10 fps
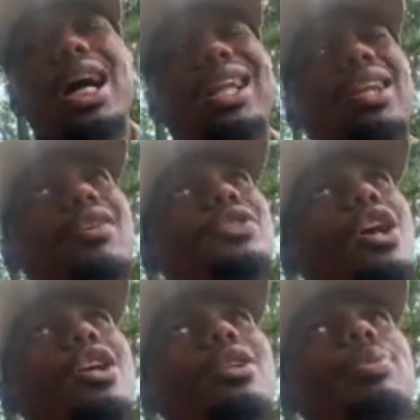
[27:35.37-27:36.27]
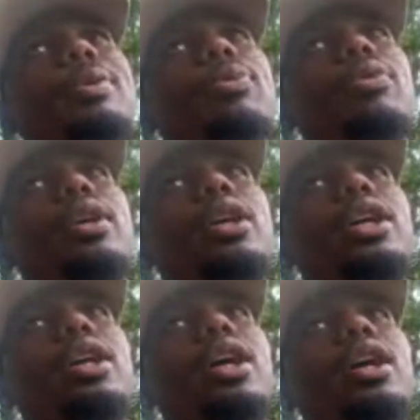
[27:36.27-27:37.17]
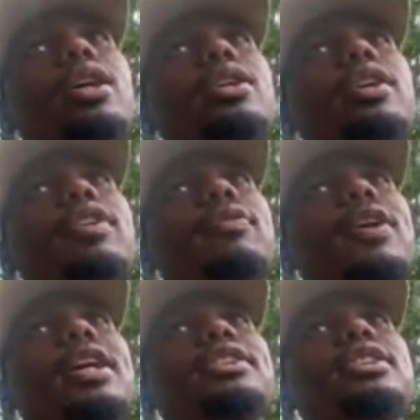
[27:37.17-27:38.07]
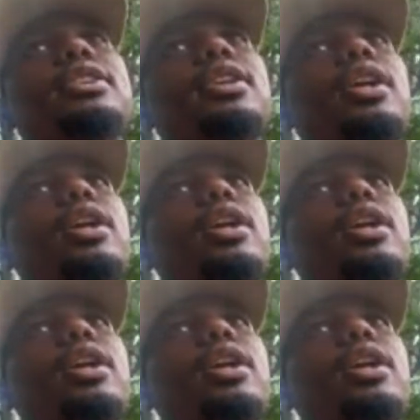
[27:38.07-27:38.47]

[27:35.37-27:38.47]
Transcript: I love talking to people and giving advice.